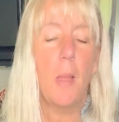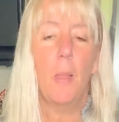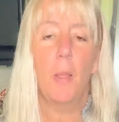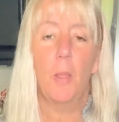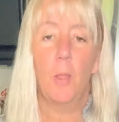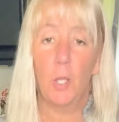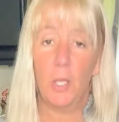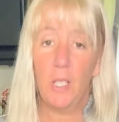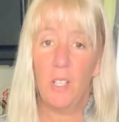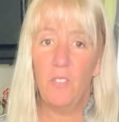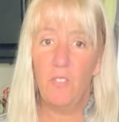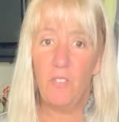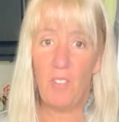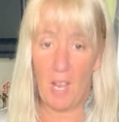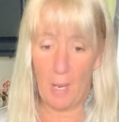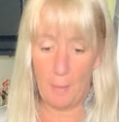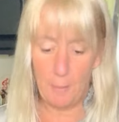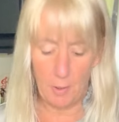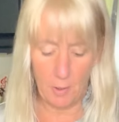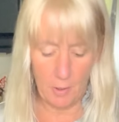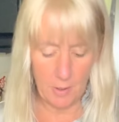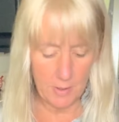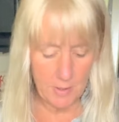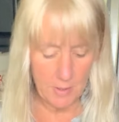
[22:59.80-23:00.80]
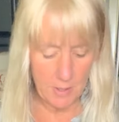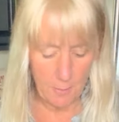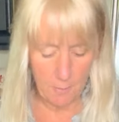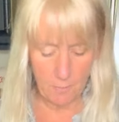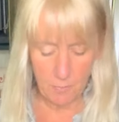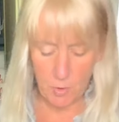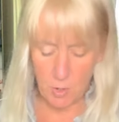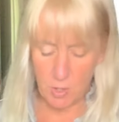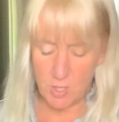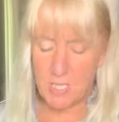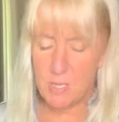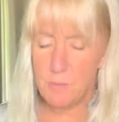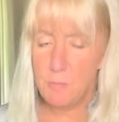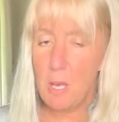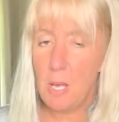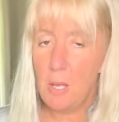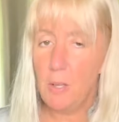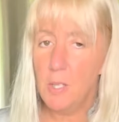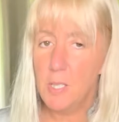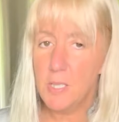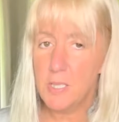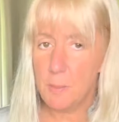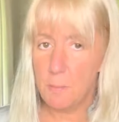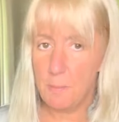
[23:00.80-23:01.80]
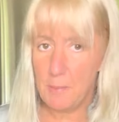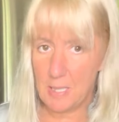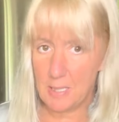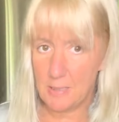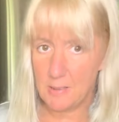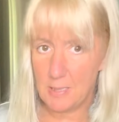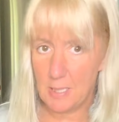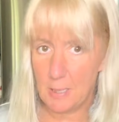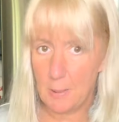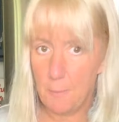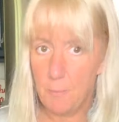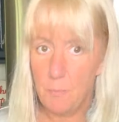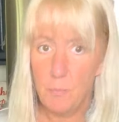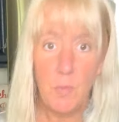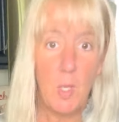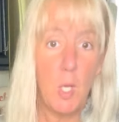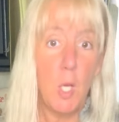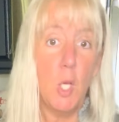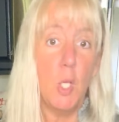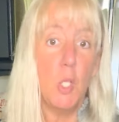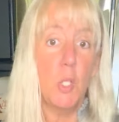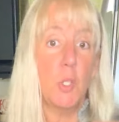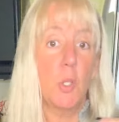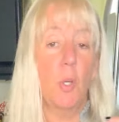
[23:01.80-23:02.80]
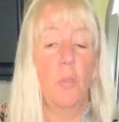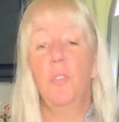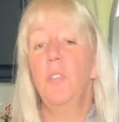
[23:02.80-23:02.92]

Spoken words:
looking fabulous. The smell is amazing. So if